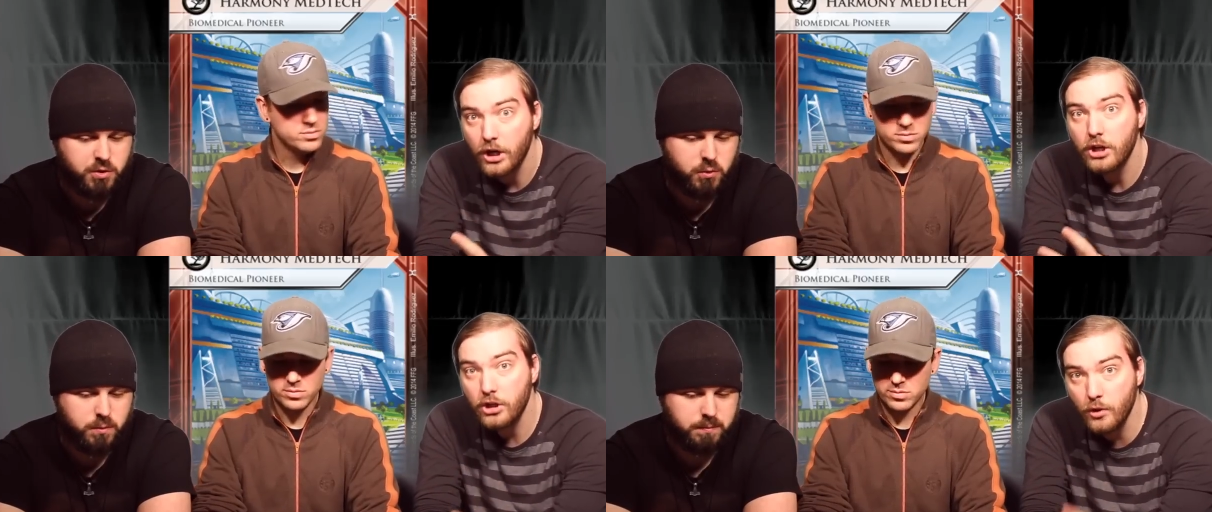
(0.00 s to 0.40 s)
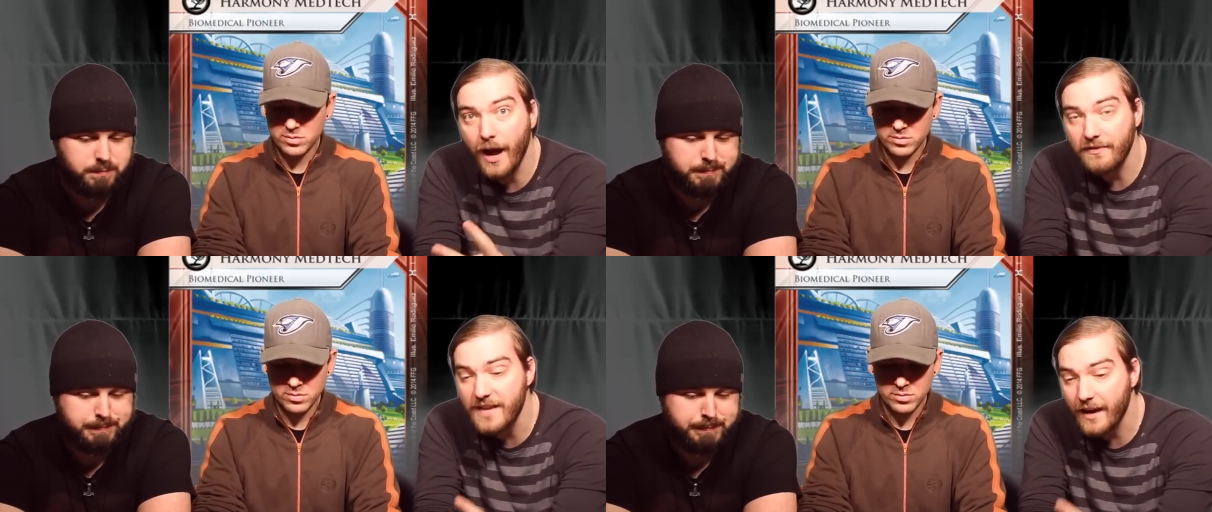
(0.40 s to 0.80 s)
Speaker 1: two.
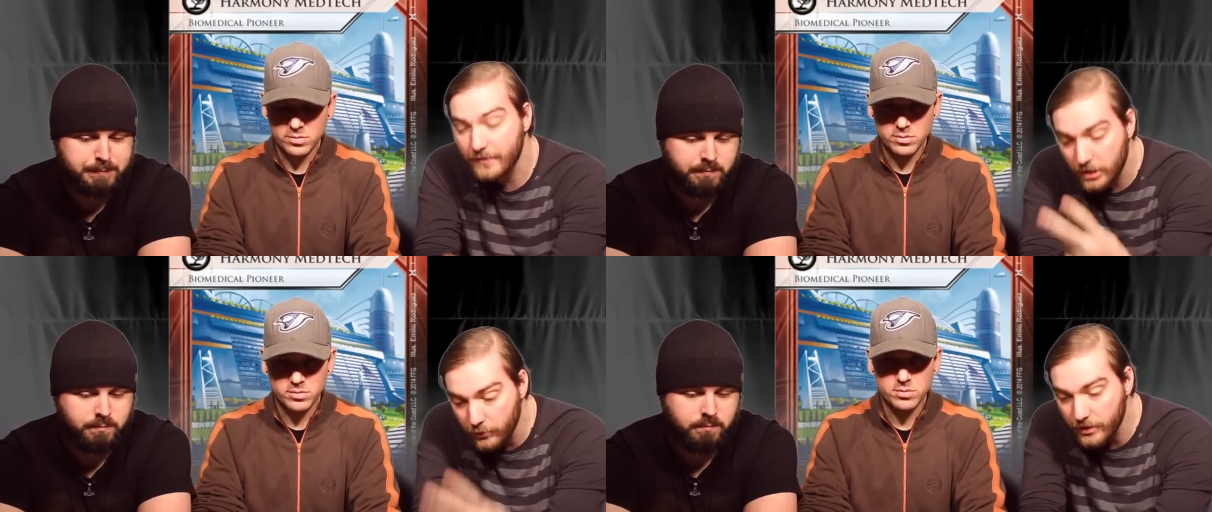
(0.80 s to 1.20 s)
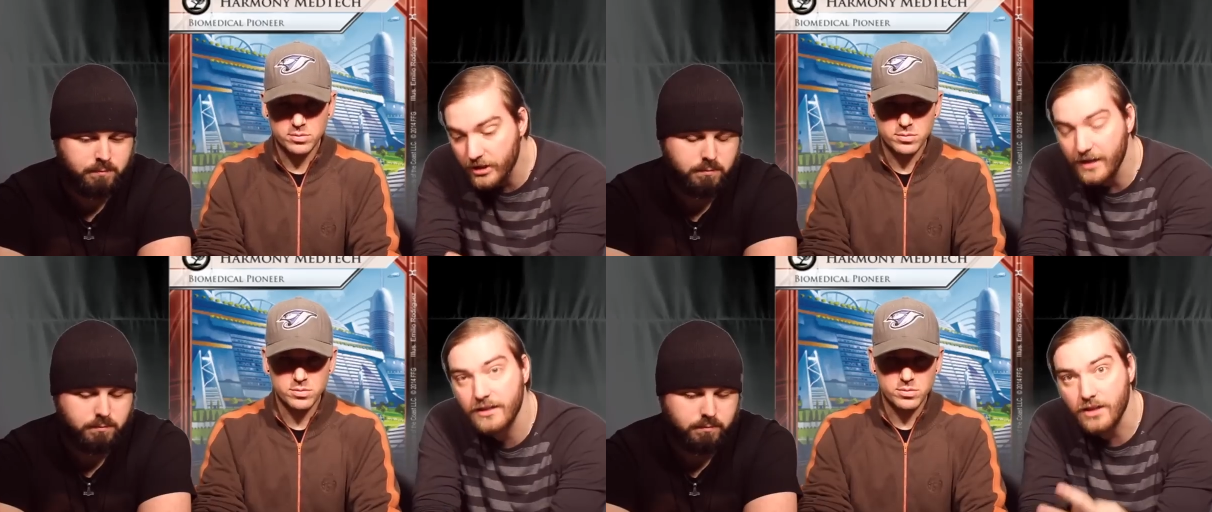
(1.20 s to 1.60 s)
You have to have two
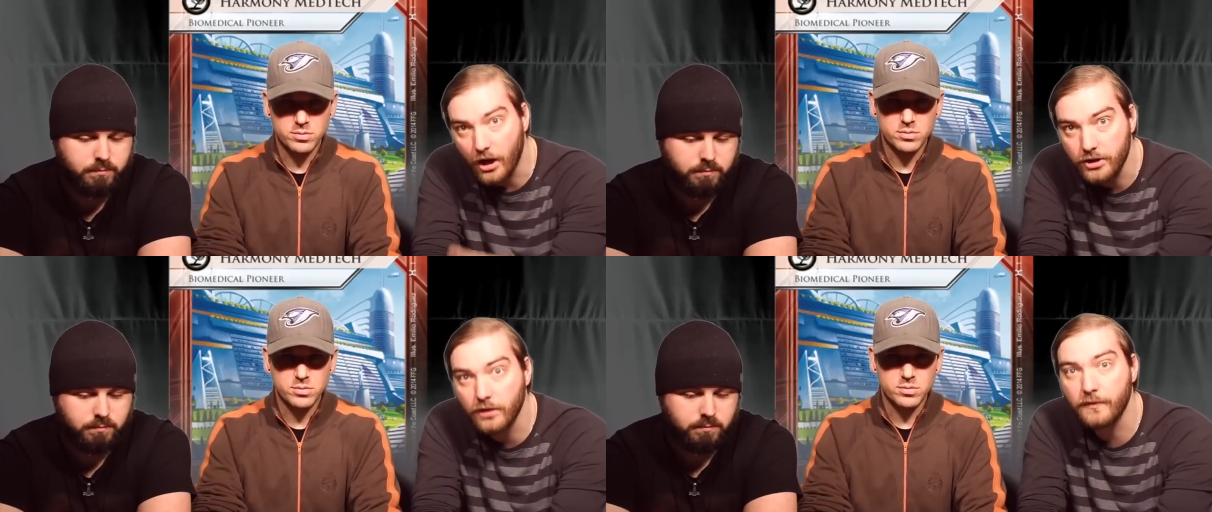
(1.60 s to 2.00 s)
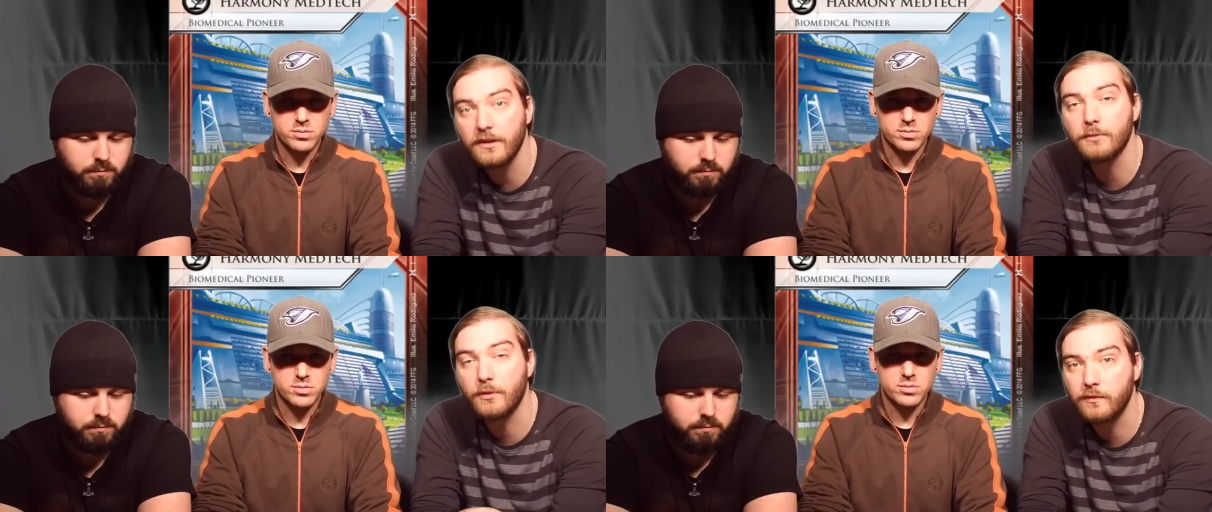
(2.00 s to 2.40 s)
agendas on your
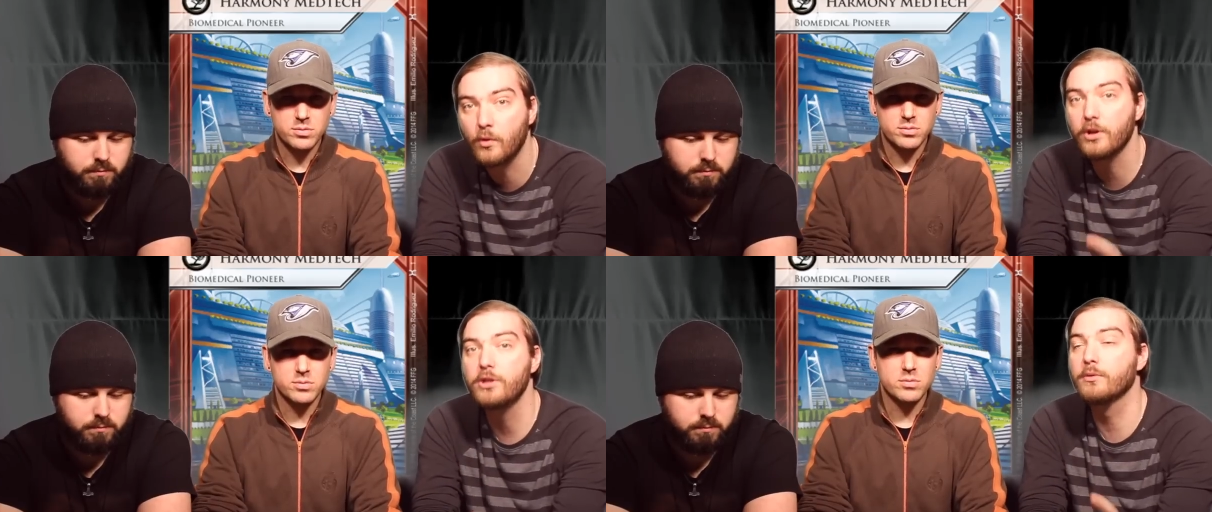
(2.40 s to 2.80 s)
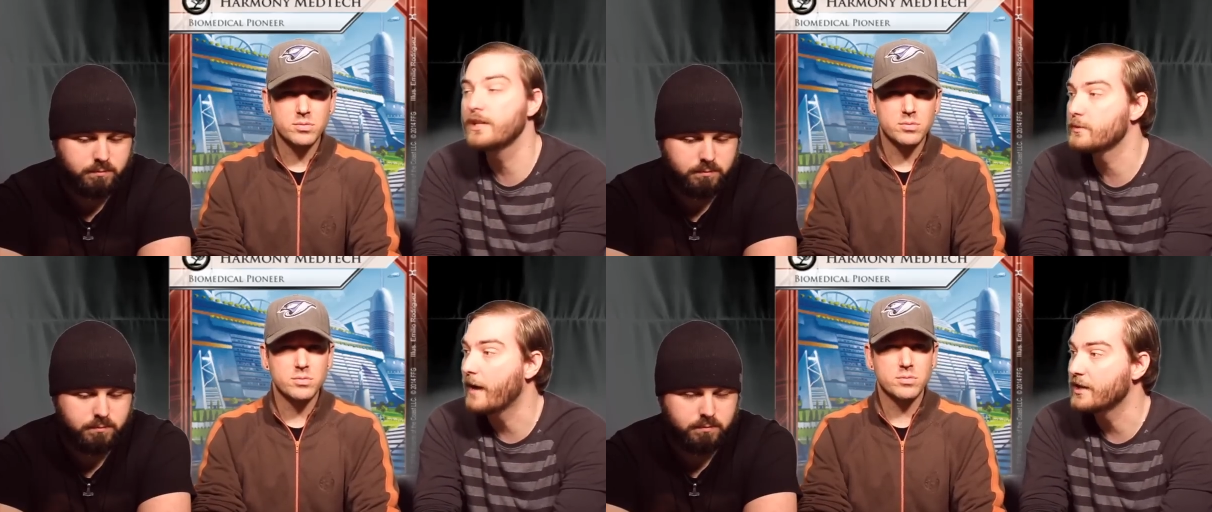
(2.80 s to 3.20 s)
field before you
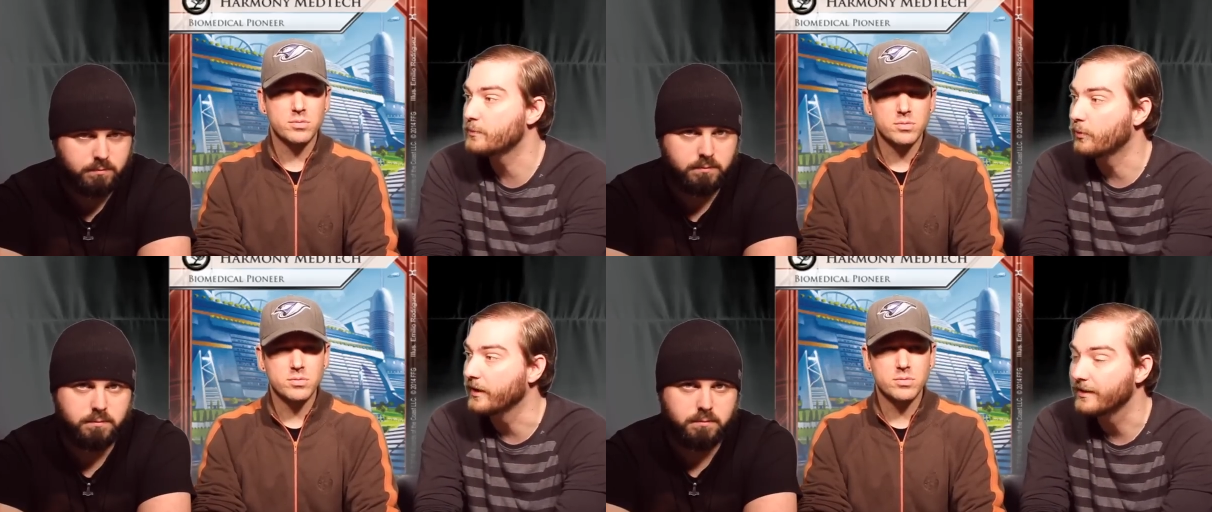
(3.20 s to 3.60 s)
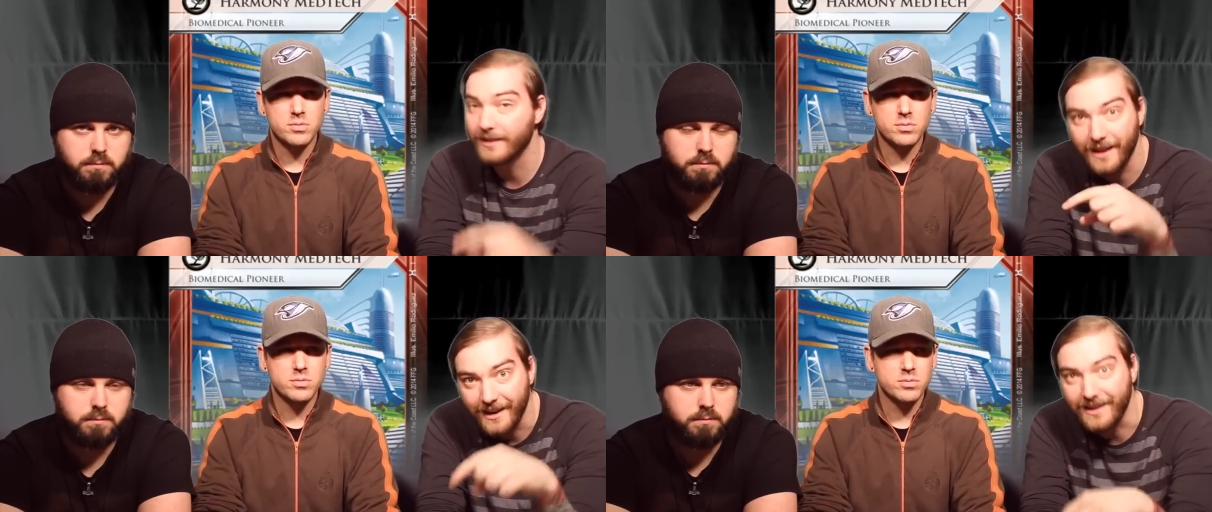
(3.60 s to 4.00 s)
reach match point.
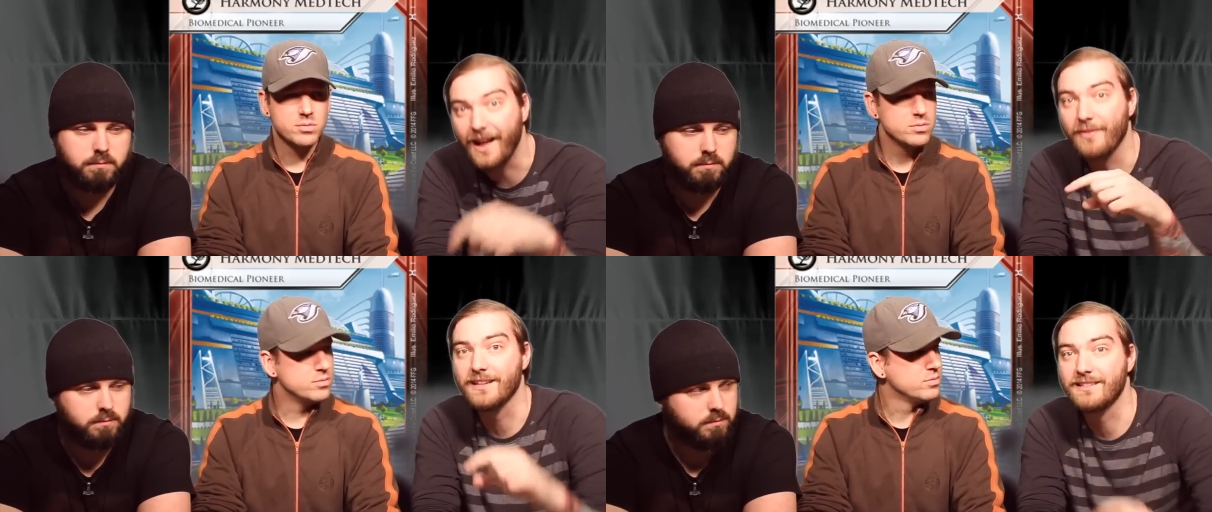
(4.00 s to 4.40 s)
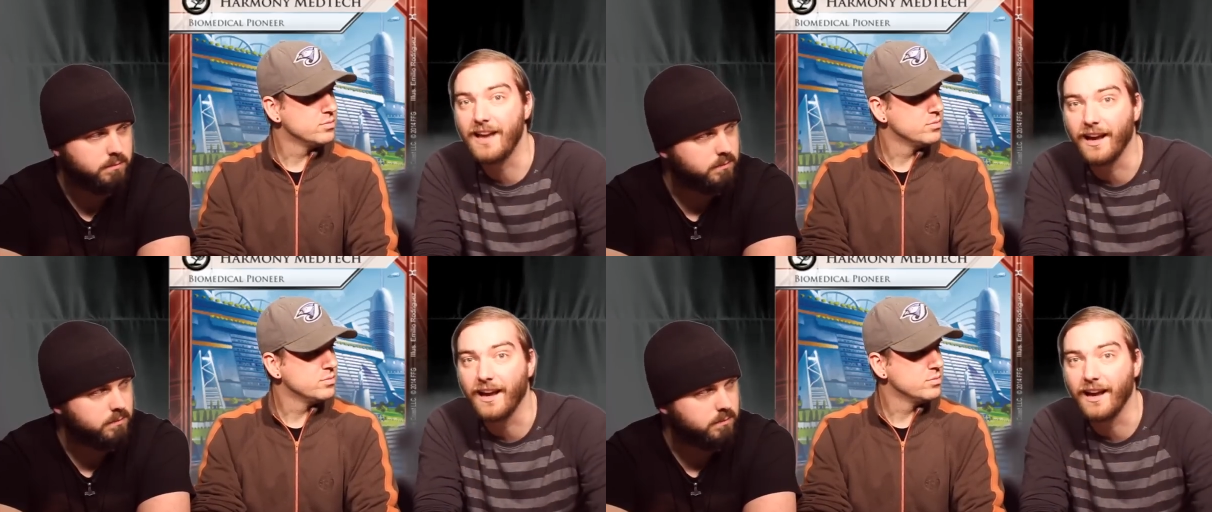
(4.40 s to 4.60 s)
Not this